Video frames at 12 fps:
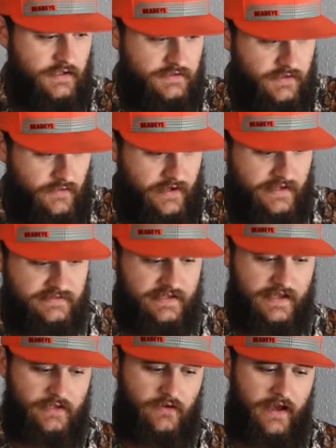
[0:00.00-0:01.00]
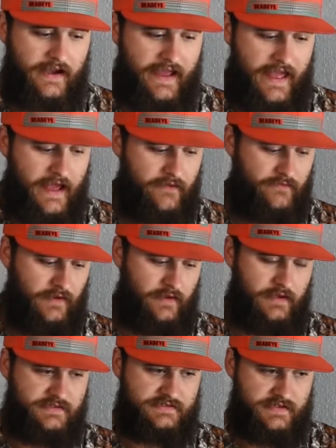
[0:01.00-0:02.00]
So the next thing you got to have,
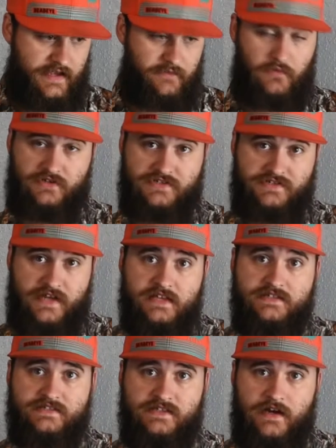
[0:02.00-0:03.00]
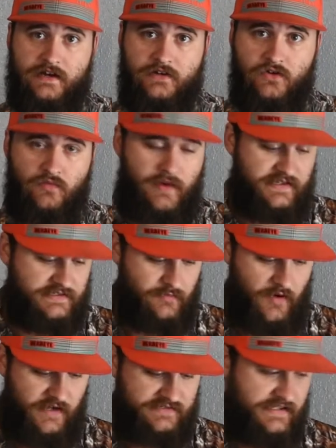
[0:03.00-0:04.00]
which is necessary to do basic
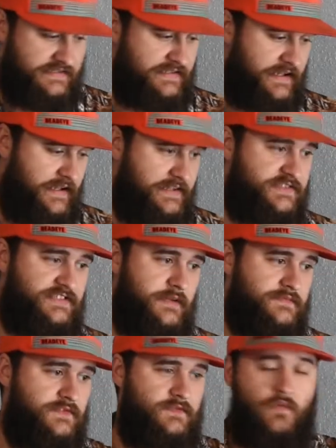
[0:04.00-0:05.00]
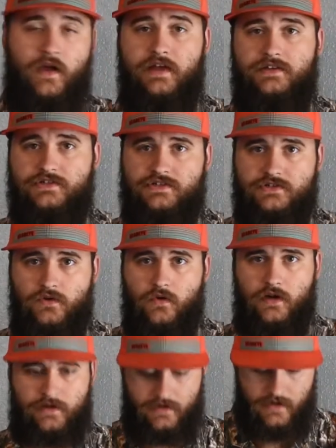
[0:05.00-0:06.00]
processing, is some way to
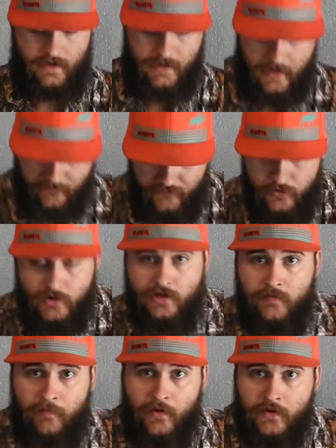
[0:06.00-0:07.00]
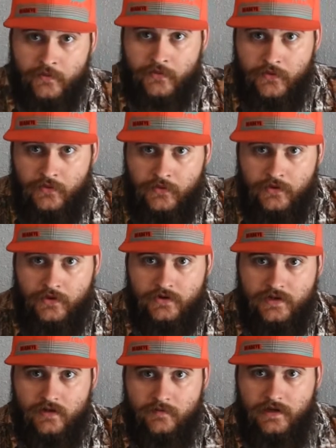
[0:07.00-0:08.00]
store it. If you're going to burn through your
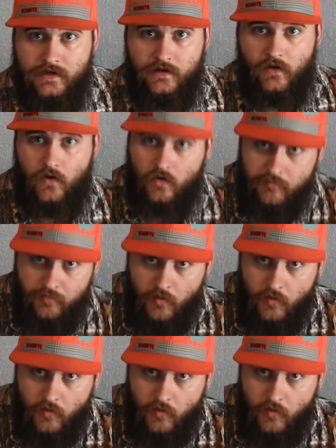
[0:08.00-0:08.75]
deer meat or